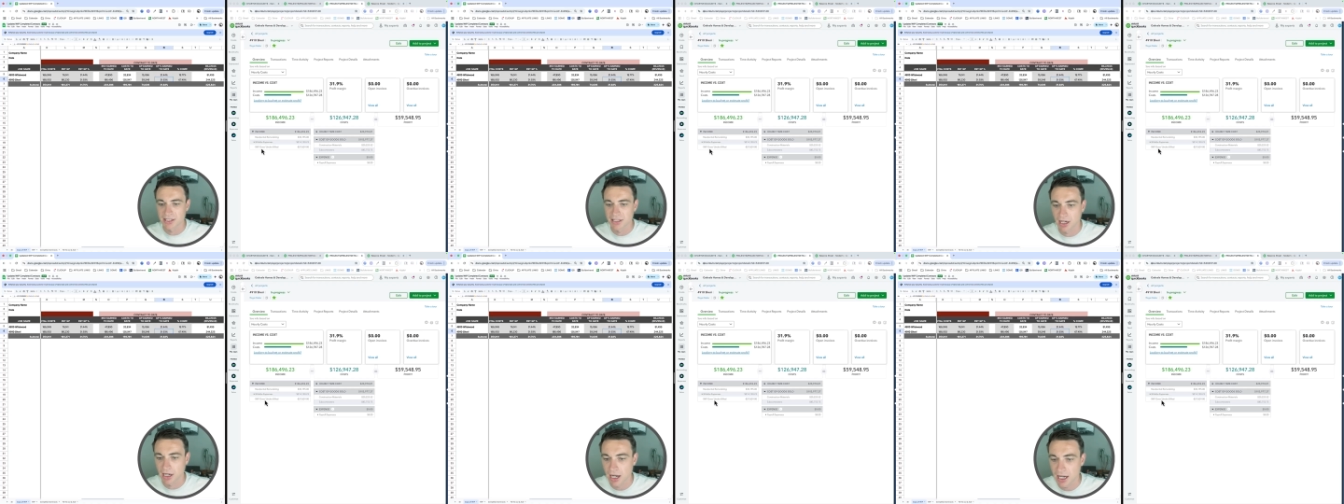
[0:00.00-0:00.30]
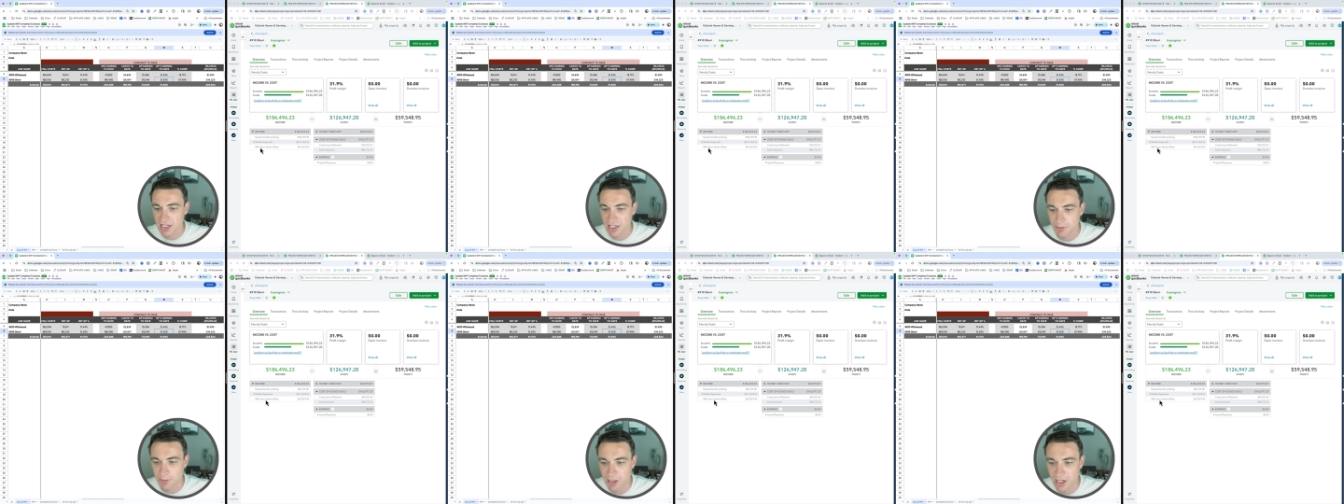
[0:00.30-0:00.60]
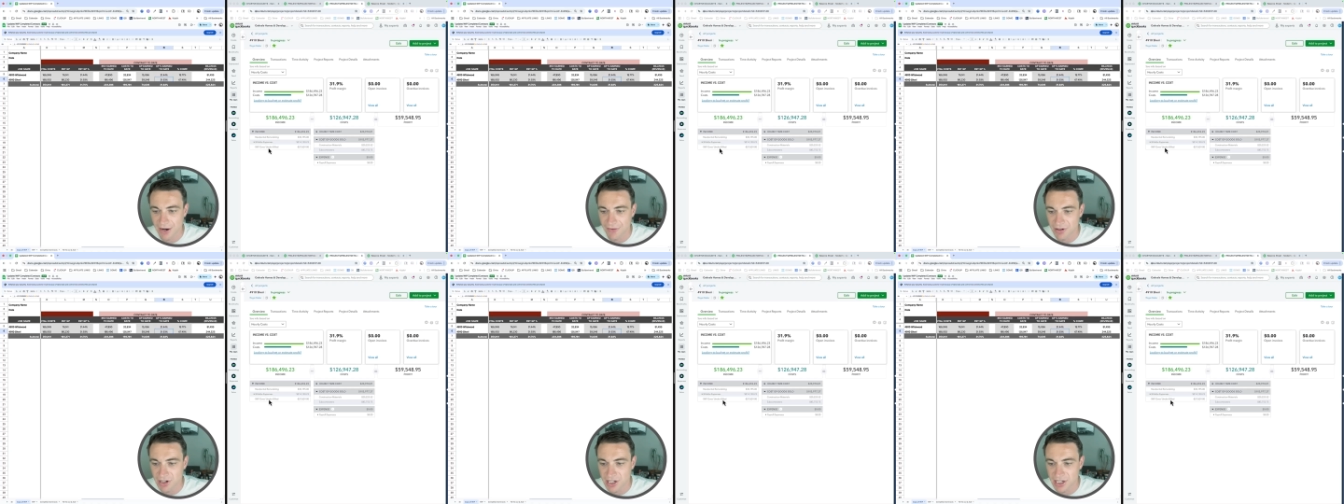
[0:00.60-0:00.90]
The customer
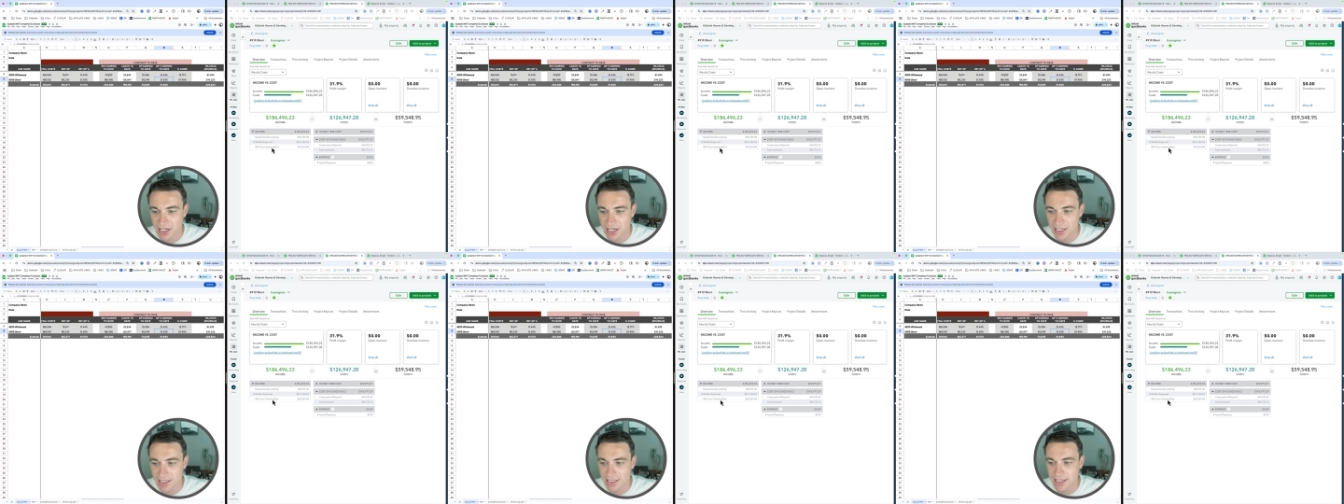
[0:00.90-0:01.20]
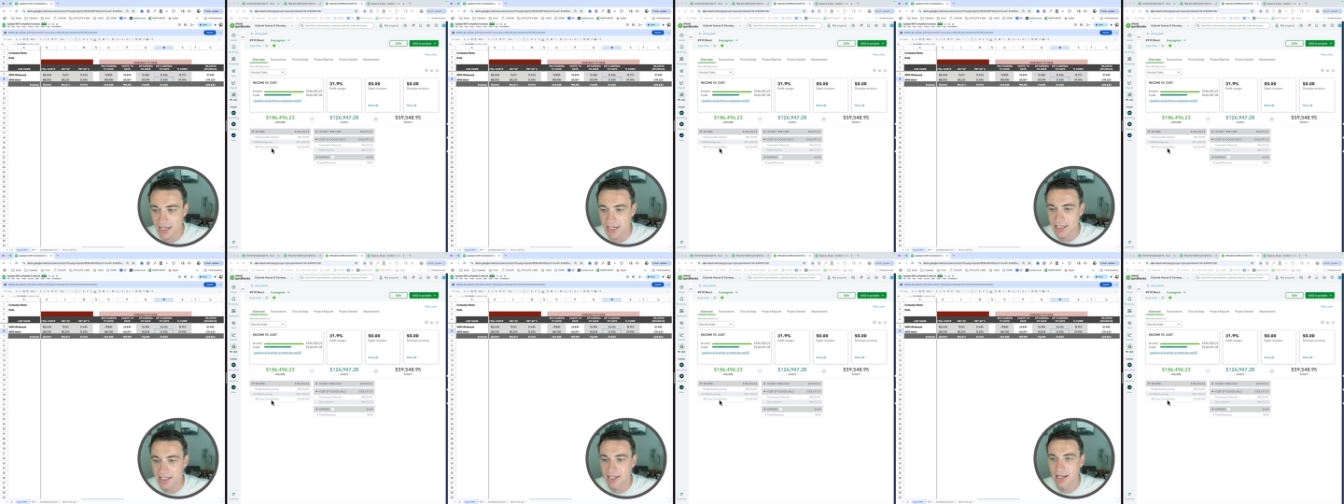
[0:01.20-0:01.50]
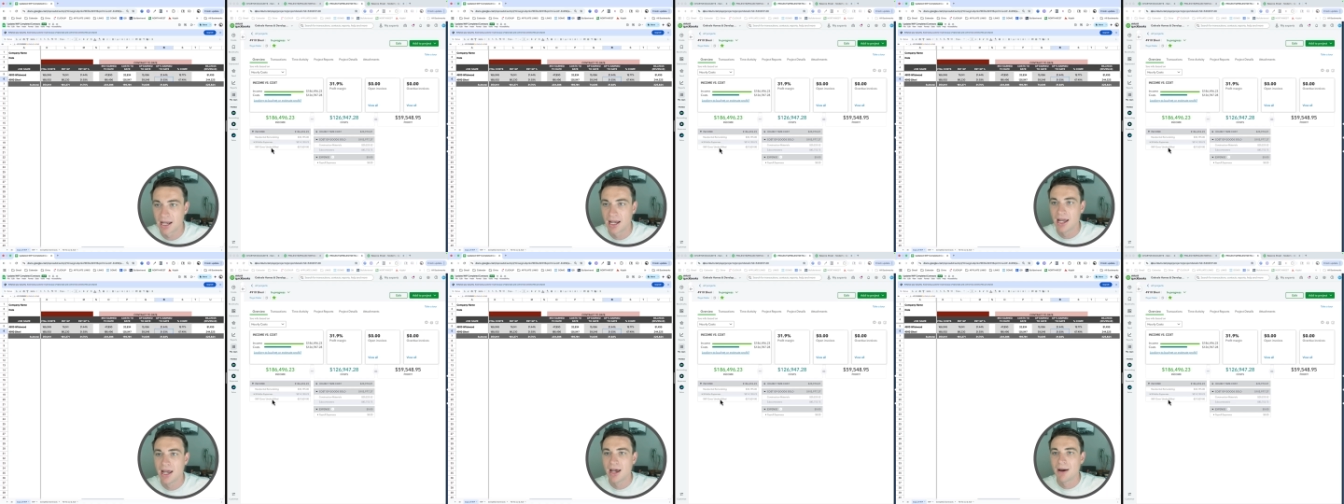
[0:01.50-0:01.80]
never sees this,
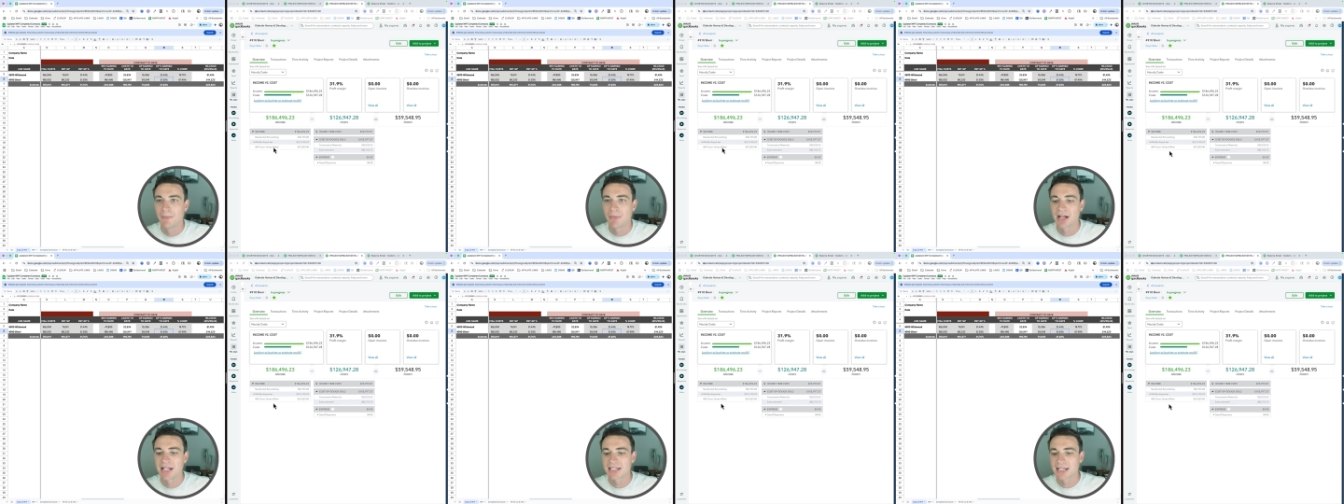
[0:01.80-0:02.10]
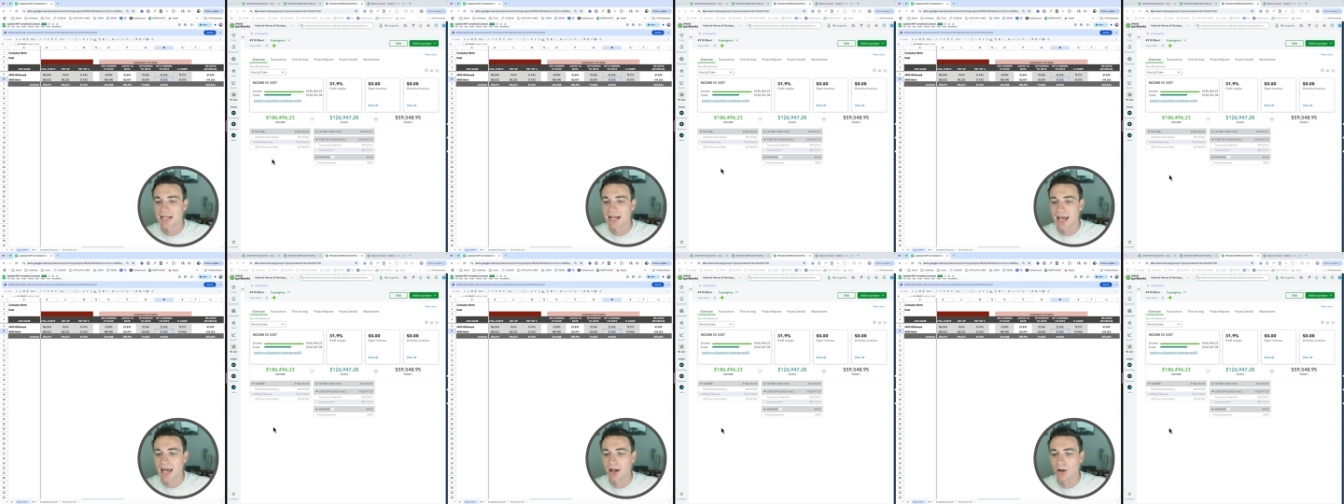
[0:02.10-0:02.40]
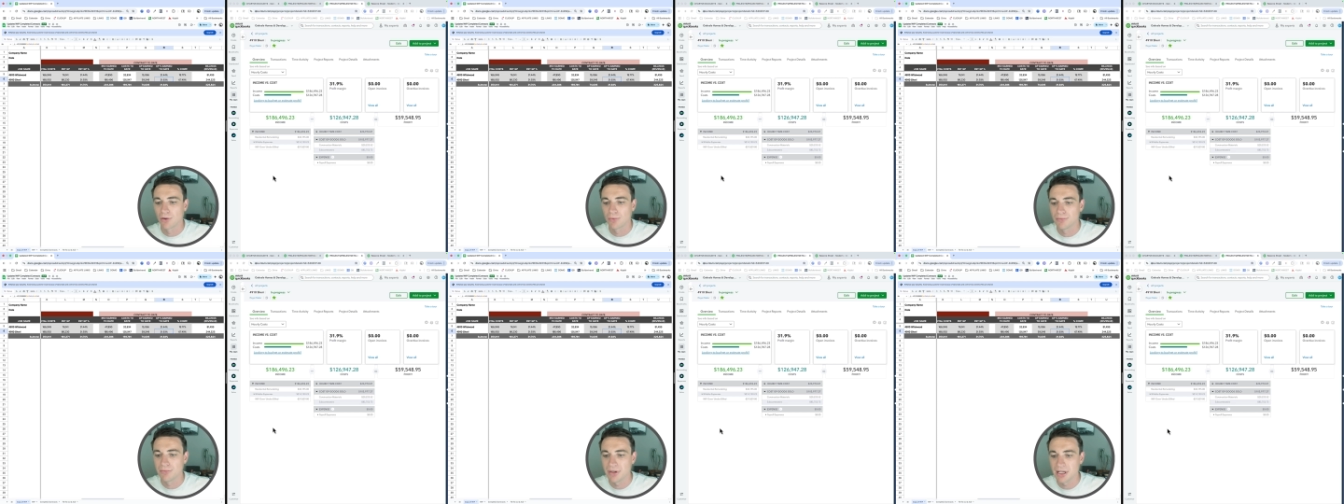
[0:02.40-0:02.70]
but it's going to
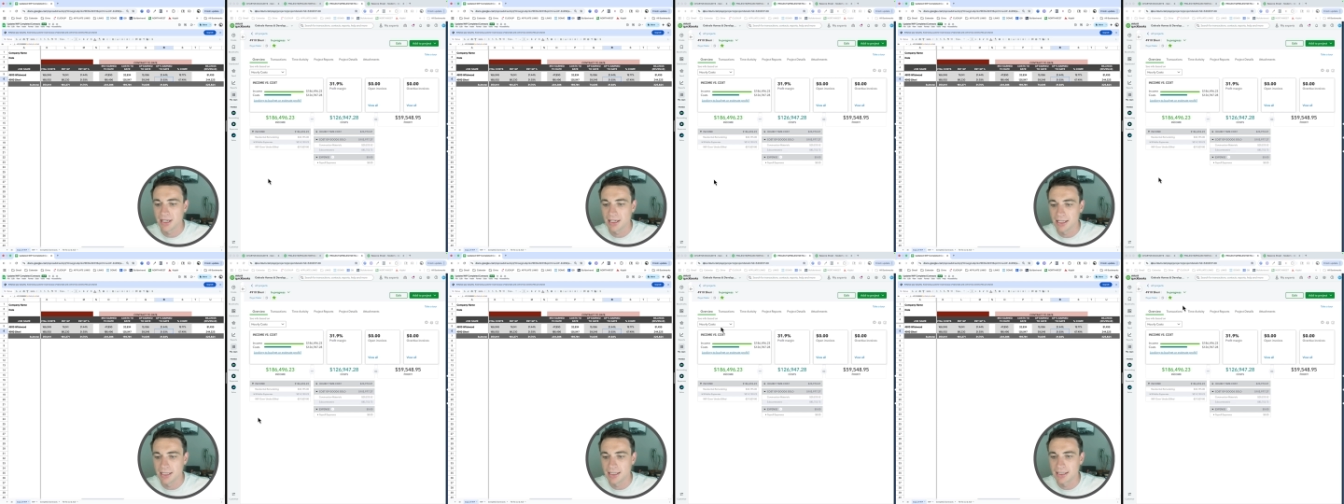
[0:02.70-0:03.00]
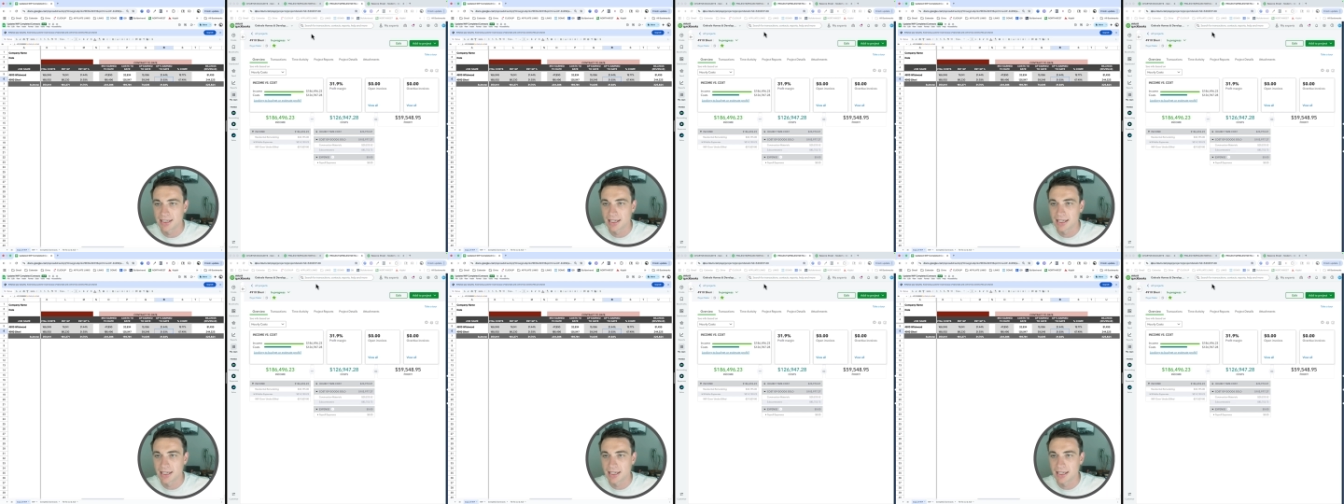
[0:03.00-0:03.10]
help me